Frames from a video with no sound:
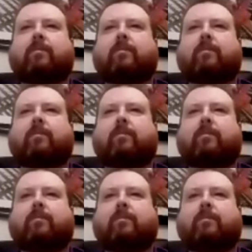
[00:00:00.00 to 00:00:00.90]

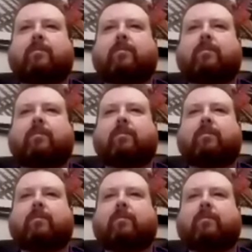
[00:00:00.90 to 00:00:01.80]

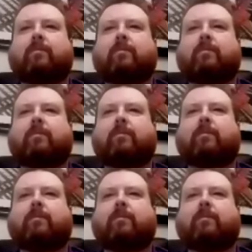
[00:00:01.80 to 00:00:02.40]
(silent)